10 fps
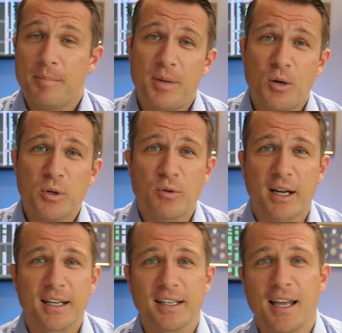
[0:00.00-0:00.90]
but we
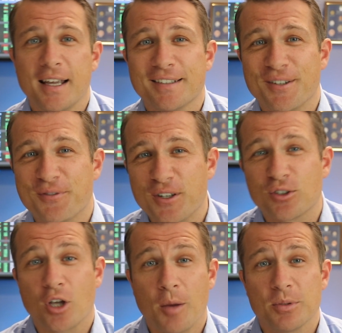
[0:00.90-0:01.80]
recognize the
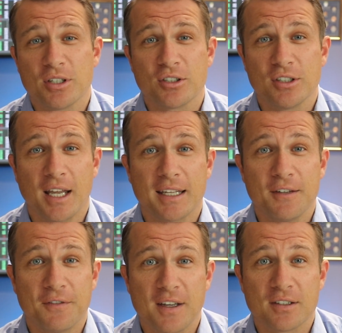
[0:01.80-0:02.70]
fierce competition
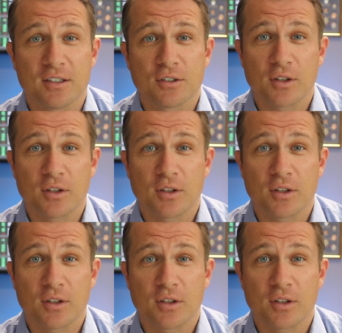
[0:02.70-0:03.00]
Nike faces,